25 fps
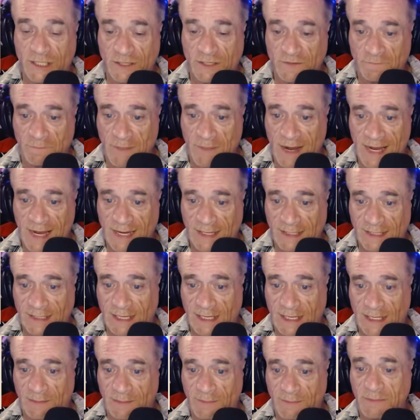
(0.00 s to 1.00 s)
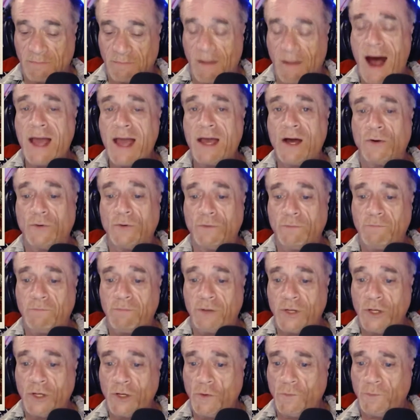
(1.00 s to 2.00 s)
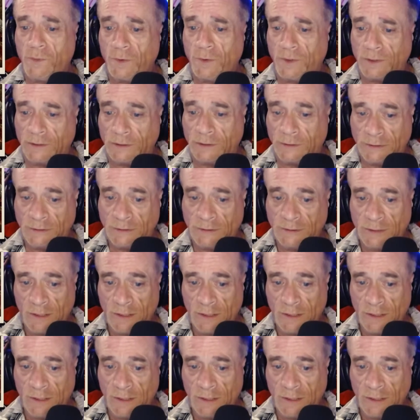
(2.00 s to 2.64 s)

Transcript: of man-cubs, my own pupil,